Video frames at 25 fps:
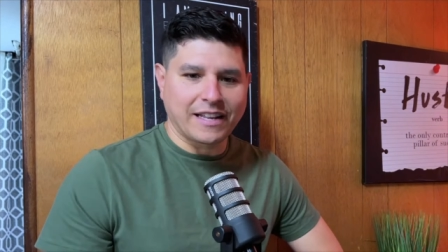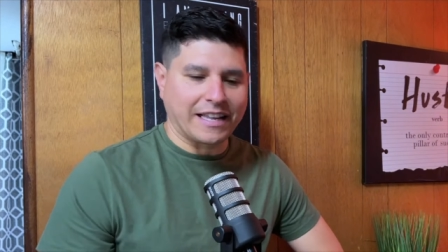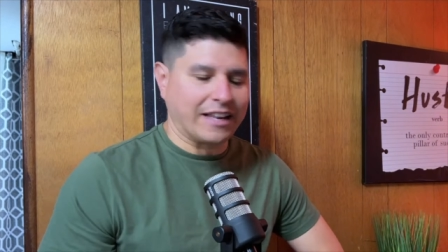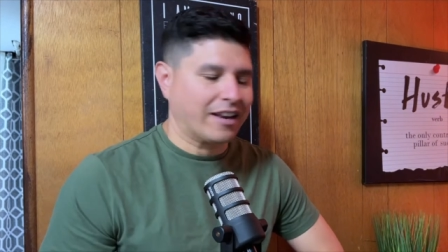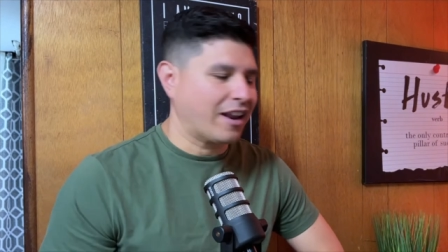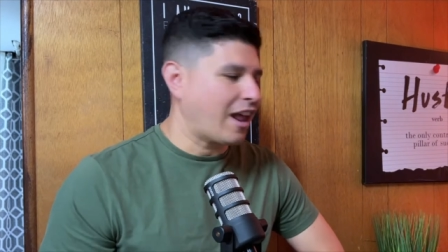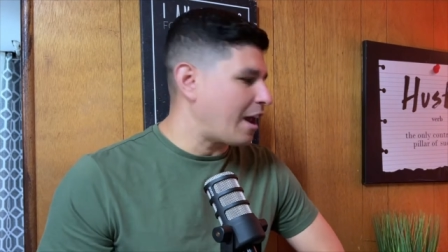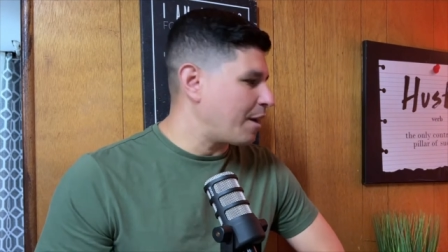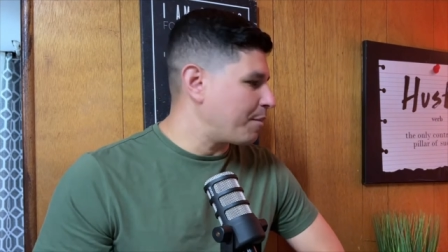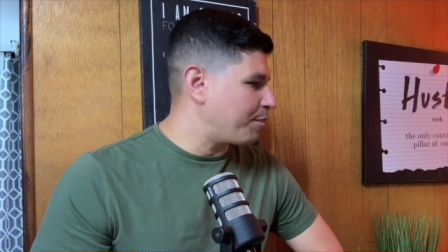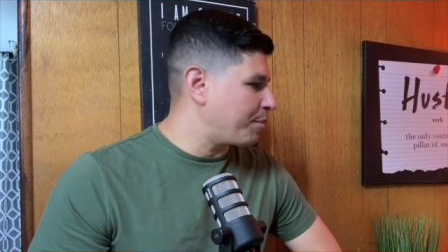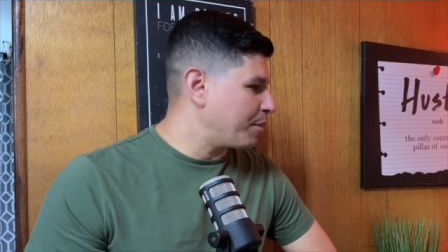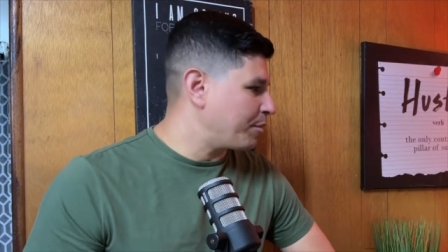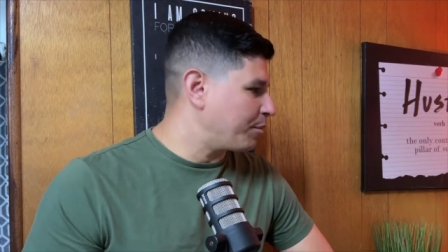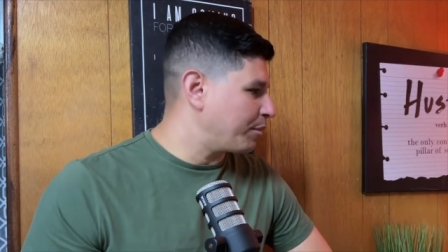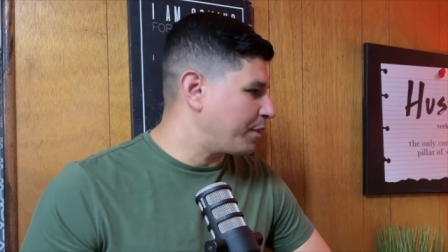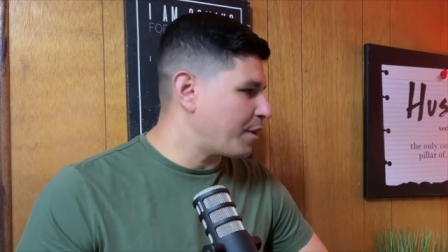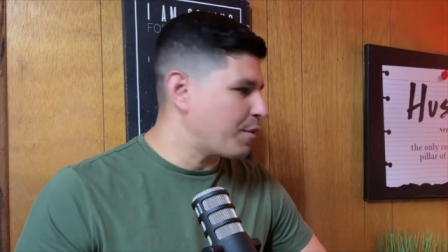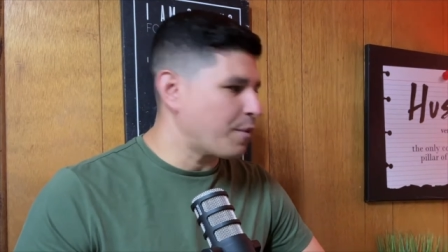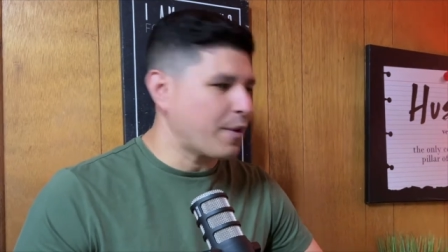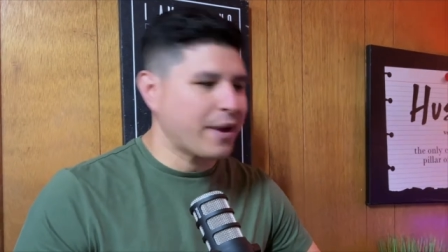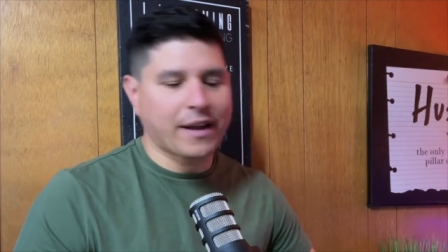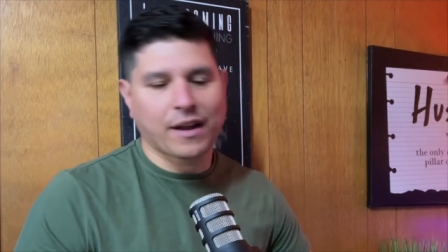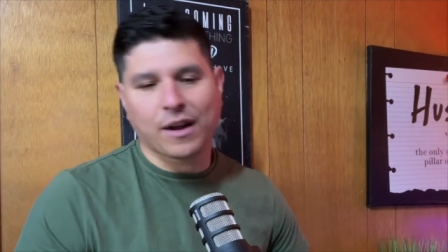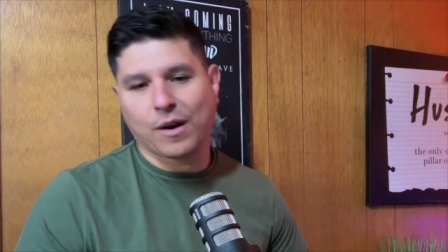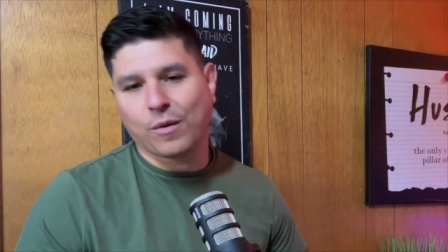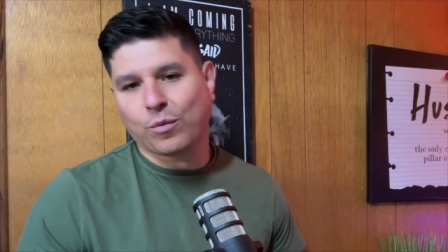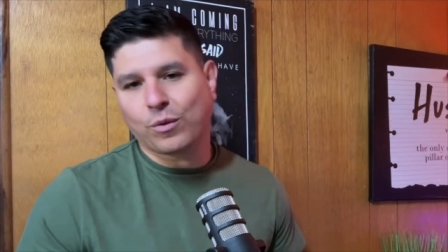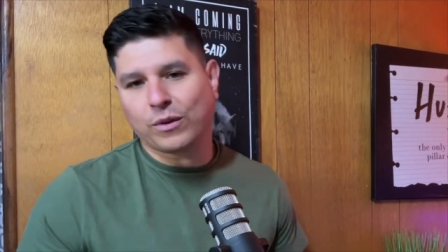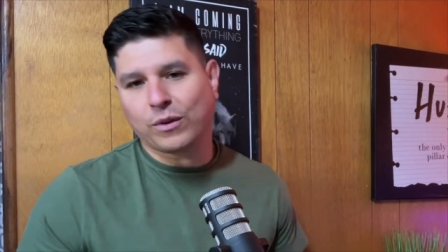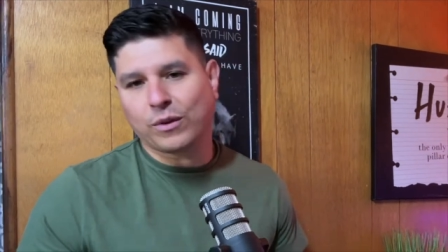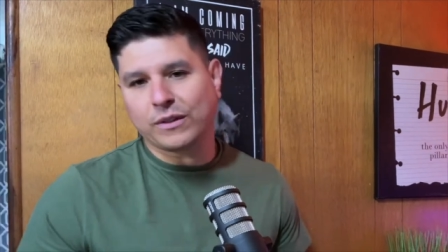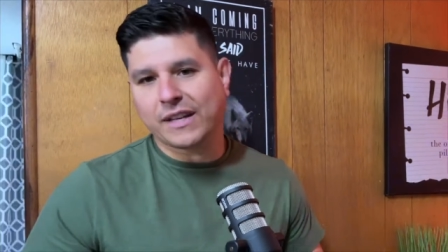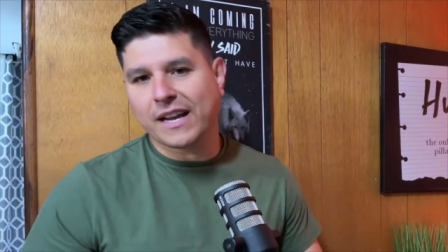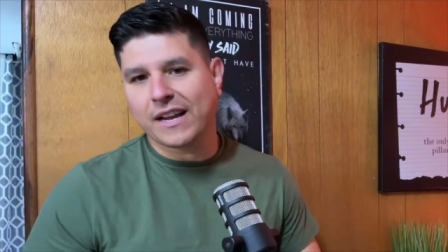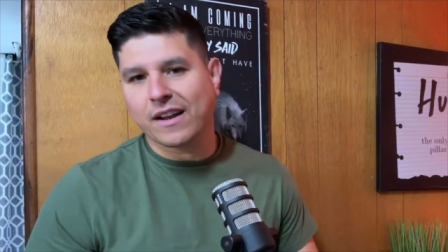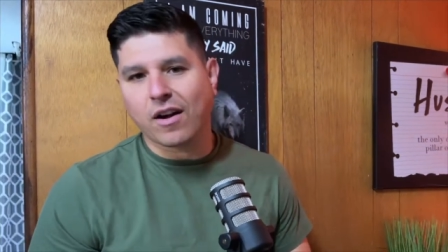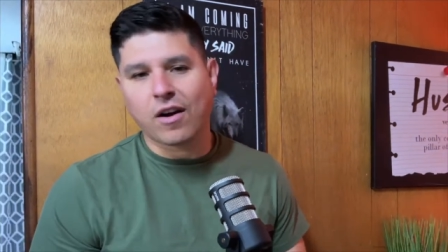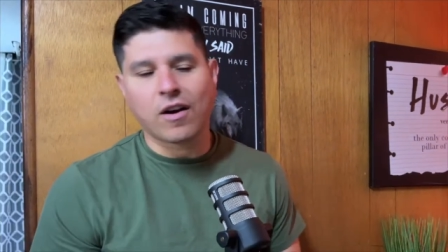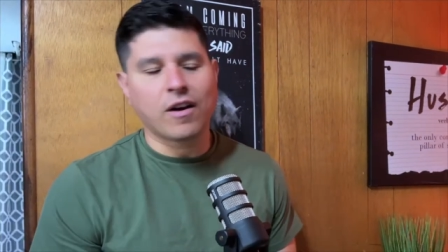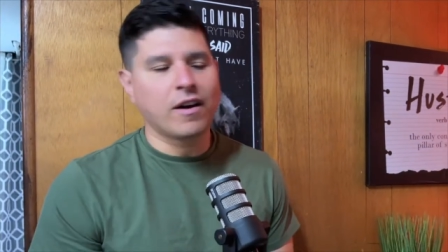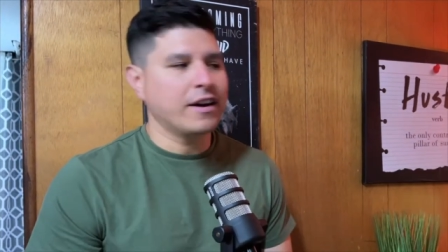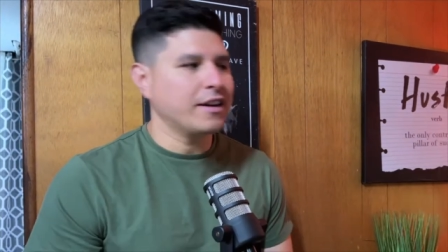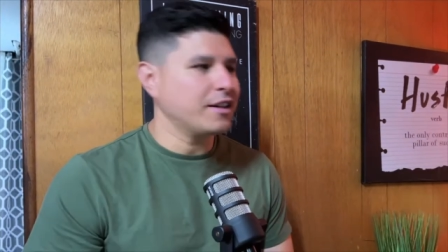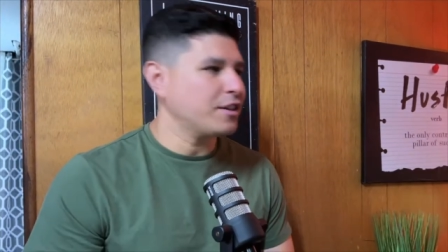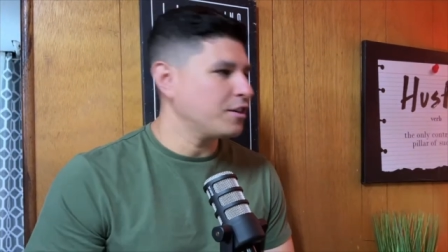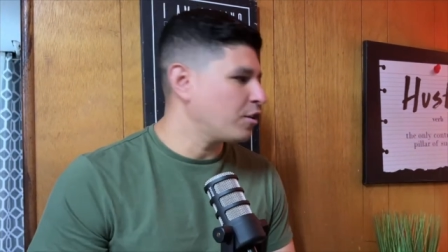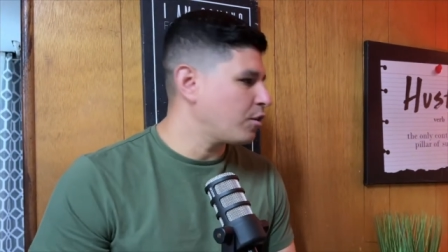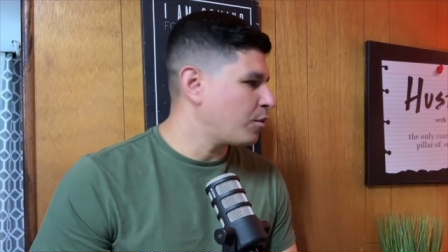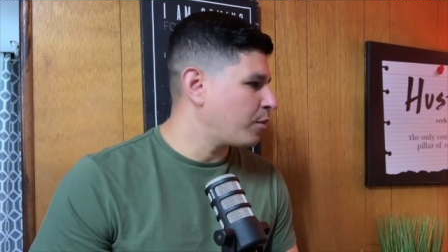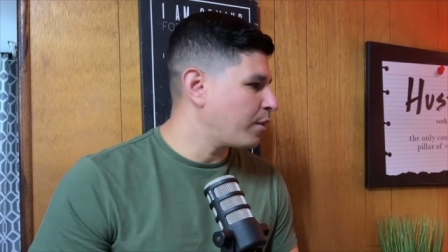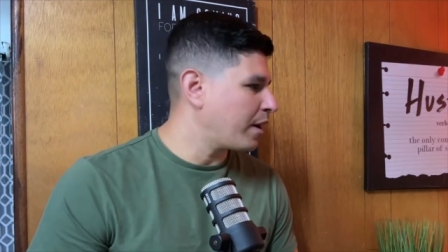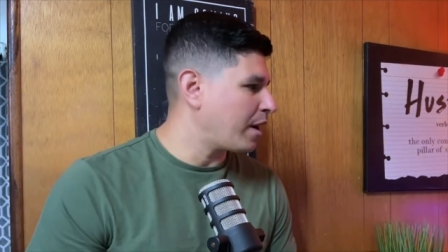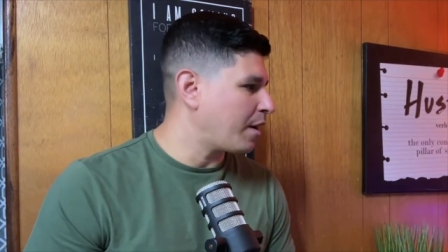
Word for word: a lot of people, they wake up one day, all right, you know what?